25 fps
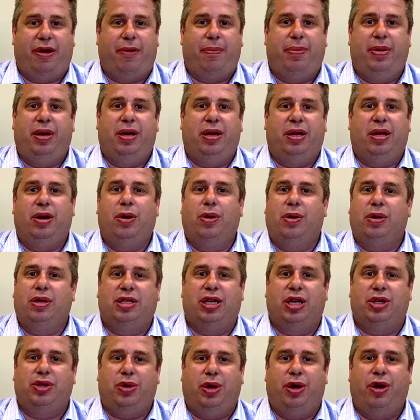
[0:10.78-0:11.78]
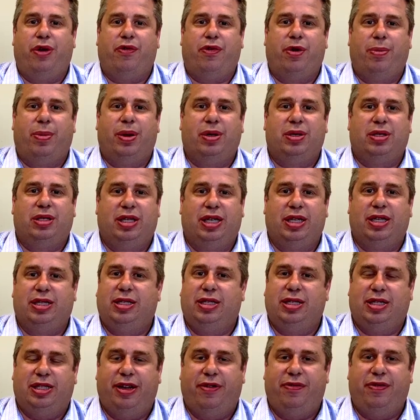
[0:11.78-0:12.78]
I've been going to Central here for about six
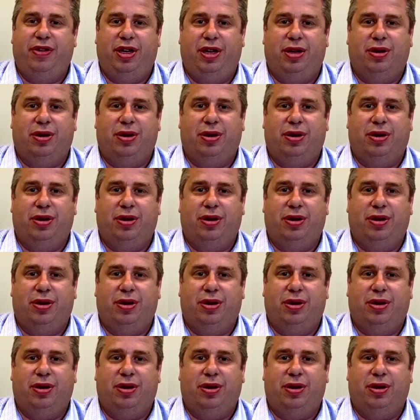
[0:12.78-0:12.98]
to seven